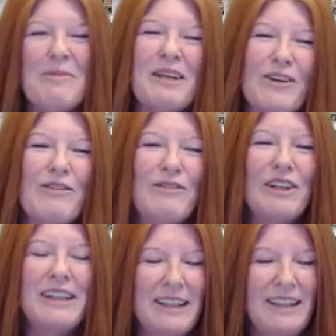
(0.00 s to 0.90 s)
But
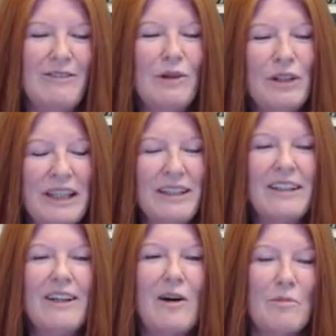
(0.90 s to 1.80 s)
hopefully we'll get
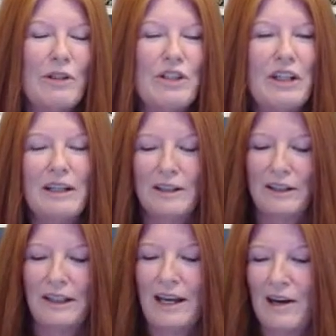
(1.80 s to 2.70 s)
a lot more
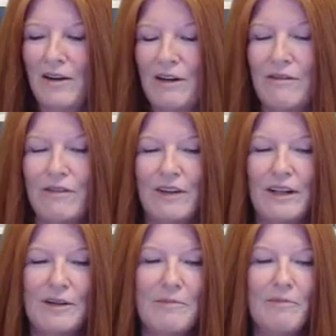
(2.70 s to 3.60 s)
channeling out of
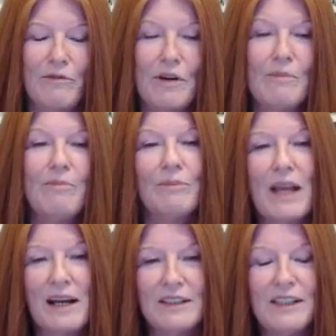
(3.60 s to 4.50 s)
from
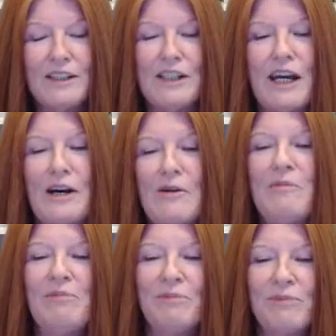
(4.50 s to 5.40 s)
Atis now.